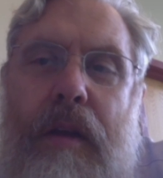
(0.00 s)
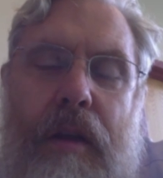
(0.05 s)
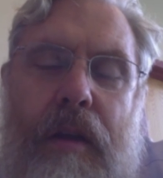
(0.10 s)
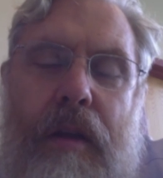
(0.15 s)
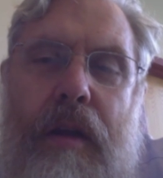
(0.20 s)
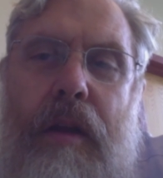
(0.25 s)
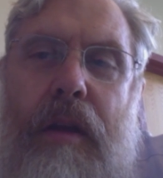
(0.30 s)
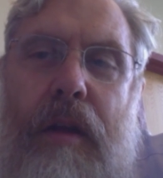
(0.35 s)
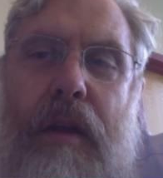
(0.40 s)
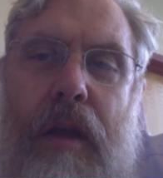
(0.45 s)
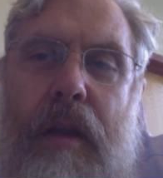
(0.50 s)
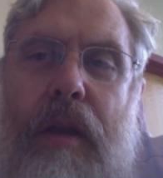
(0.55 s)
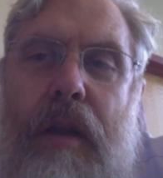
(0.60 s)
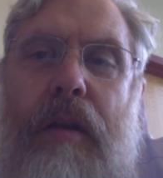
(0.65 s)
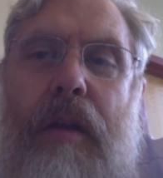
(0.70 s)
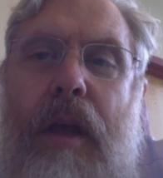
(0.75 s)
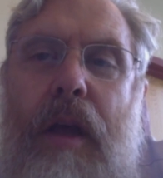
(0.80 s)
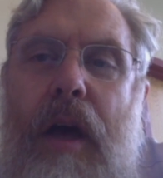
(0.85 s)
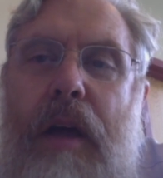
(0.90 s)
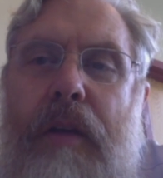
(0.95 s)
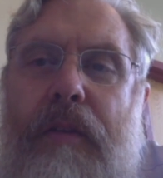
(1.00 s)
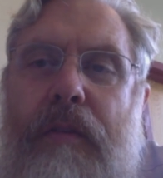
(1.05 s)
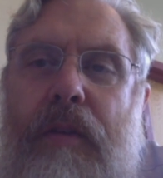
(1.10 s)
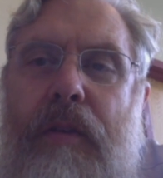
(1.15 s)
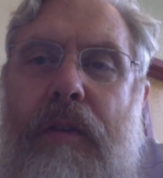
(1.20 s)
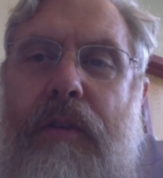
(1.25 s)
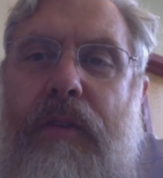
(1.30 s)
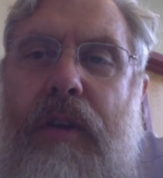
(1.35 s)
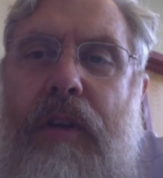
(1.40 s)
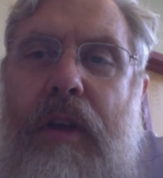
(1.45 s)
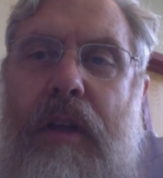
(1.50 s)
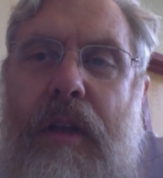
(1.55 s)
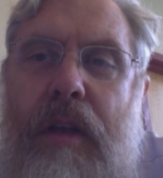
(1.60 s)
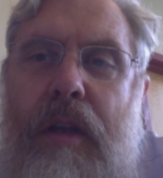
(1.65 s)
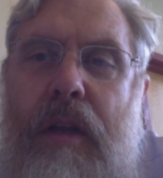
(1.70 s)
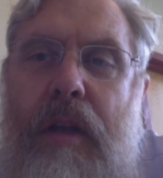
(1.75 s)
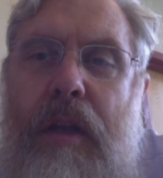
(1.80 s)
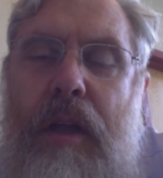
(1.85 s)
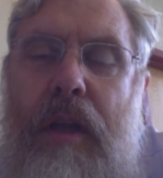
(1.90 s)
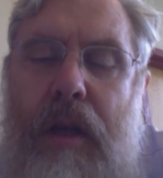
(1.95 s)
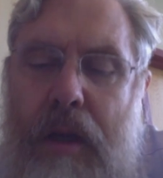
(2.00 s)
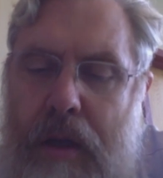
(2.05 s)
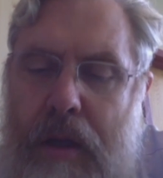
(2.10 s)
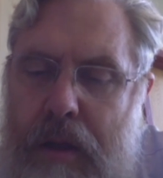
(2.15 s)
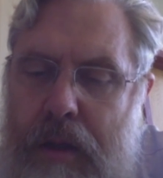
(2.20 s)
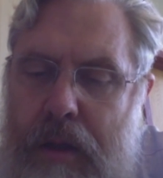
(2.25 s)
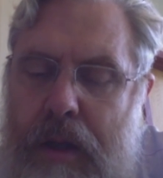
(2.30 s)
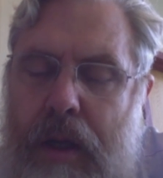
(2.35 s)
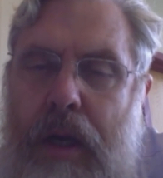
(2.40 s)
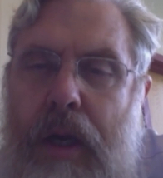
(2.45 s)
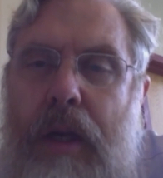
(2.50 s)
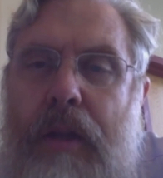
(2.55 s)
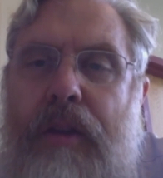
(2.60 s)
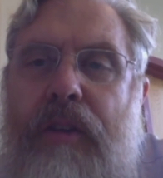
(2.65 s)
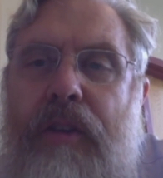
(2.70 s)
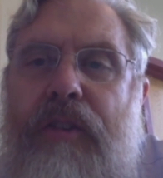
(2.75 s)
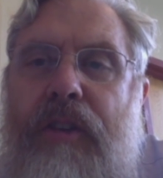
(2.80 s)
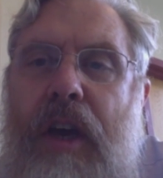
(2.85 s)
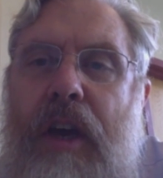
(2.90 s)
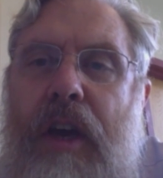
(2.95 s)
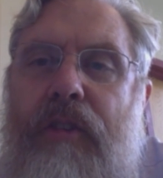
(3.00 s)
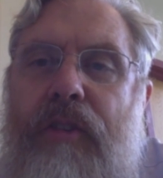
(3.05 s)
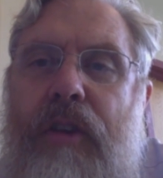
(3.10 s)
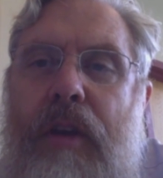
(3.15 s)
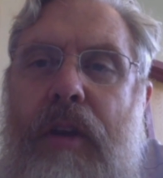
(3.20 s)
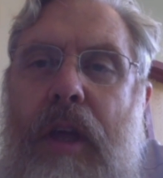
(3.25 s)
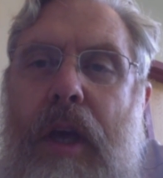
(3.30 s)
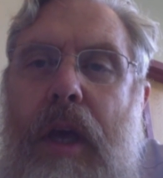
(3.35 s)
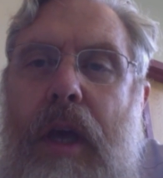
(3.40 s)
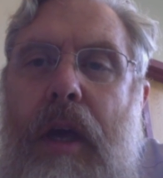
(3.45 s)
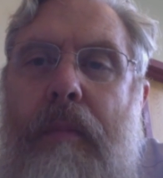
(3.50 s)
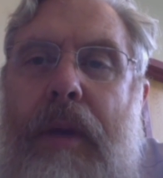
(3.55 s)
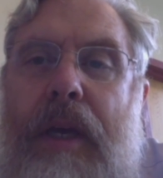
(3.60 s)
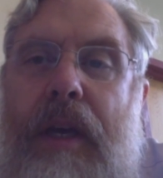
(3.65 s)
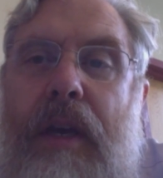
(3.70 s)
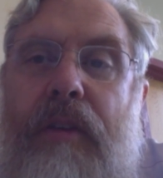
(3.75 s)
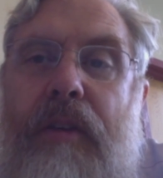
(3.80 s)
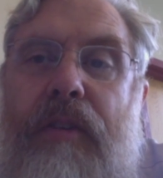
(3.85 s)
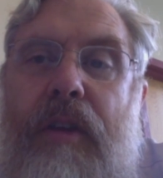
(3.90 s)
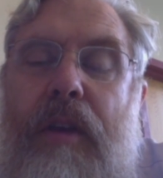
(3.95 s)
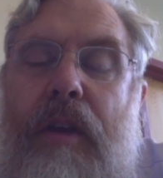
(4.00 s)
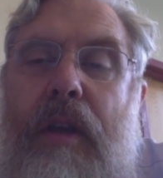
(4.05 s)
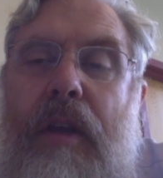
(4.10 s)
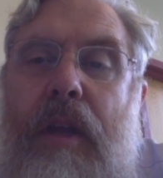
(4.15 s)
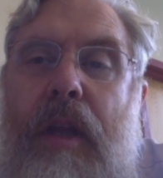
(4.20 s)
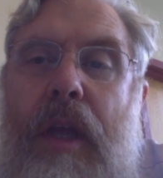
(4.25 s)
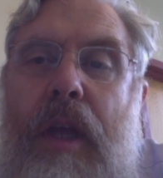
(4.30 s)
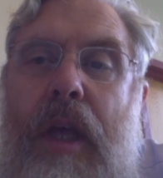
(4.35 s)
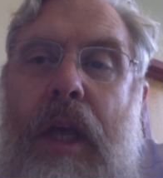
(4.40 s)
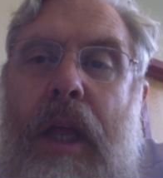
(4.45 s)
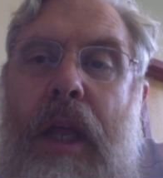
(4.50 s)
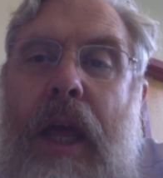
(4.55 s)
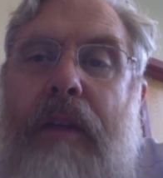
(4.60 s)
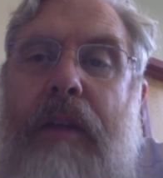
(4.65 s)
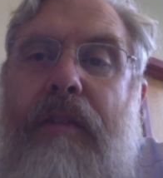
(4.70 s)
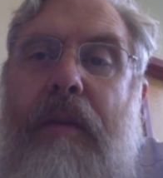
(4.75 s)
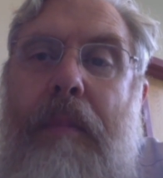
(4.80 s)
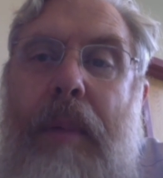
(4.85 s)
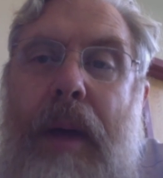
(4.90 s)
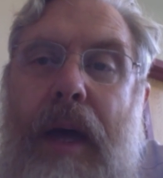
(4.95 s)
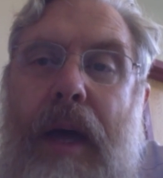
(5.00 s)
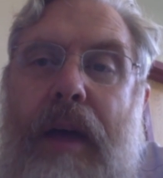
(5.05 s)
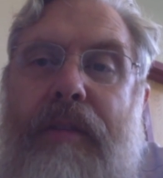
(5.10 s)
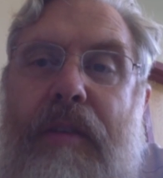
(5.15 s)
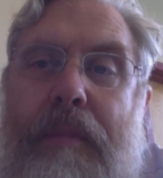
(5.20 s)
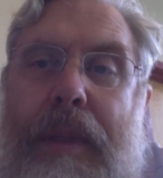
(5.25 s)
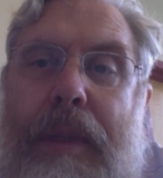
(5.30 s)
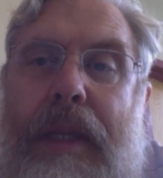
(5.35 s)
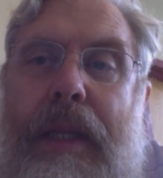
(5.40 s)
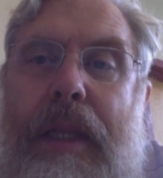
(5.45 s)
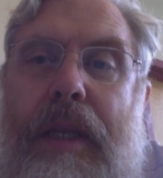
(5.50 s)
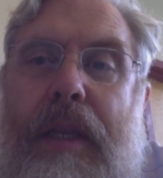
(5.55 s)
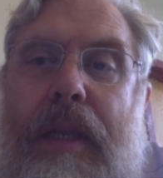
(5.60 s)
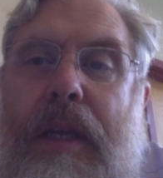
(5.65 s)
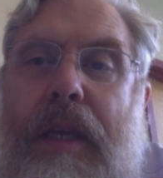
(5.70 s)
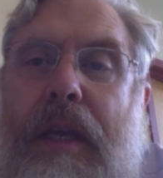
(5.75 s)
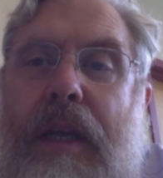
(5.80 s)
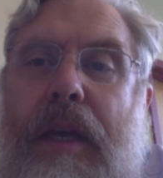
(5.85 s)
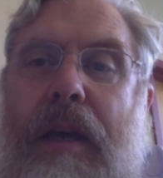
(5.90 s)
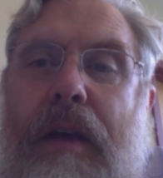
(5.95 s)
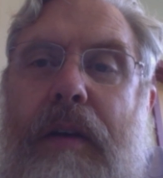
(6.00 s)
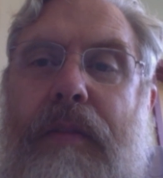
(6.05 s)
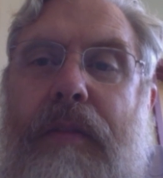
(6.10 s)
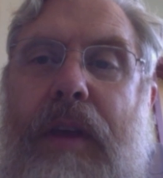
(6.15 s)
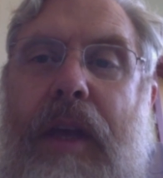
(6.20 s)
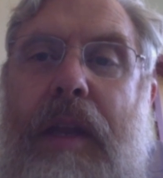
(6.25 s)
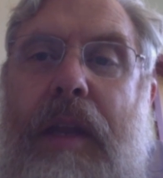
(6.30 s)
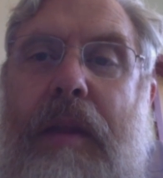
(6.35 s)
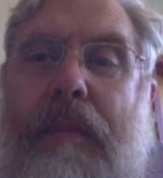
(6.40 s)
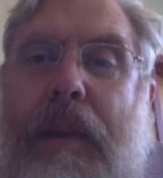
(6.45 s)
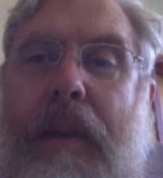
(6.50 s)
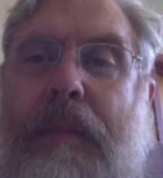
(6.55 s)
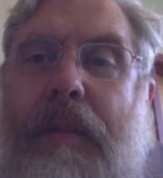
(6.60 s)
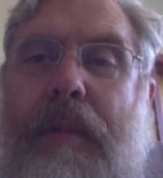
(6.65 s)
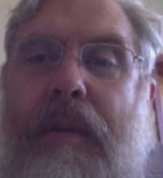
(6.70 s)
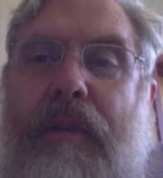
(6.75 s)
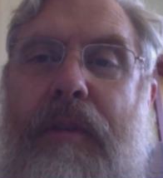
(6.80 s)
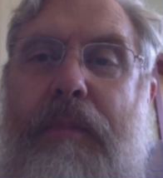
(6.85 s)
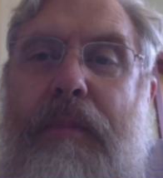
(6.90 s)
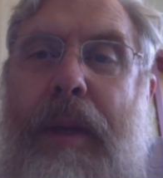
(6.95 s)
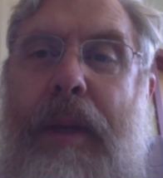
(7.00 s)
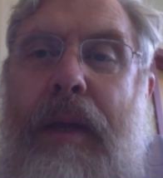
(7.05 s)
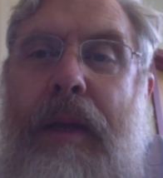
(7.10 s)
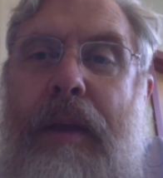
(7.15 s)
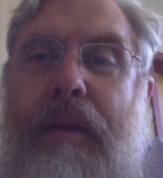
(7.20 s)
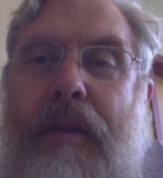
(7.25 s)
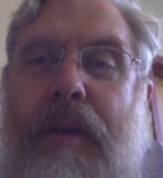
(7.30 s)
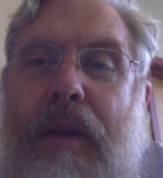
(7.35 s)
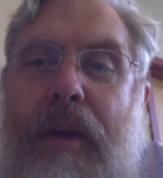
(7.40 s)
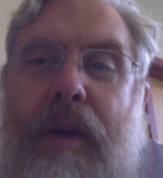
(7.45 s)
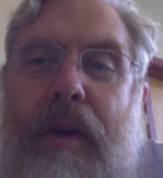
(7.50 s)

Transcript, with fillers: uh, a little controversy, a little uh, discussion, because it it has the possibility of getting people to spend